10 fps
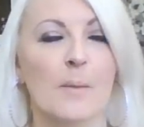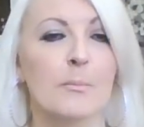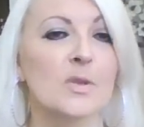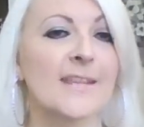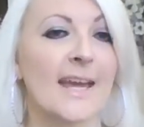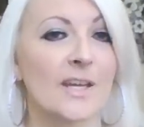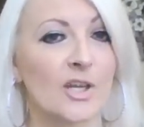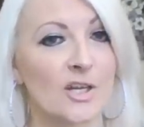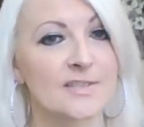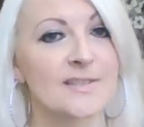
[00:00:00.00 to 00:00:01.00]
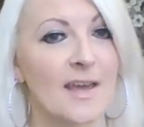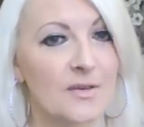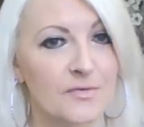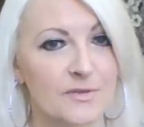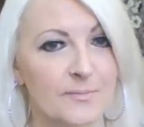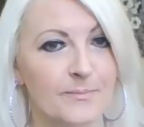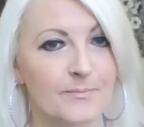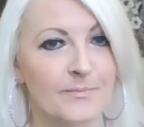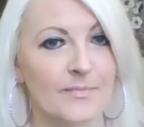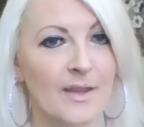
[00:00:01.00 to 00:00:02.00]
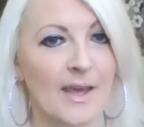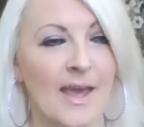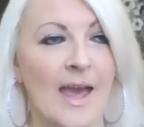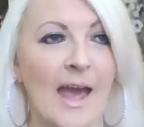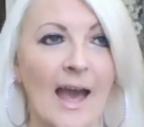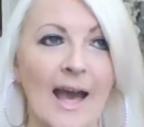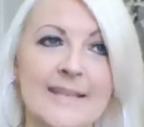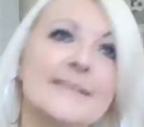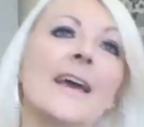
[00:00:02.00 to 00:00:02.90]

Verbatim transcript: but then I got saved, and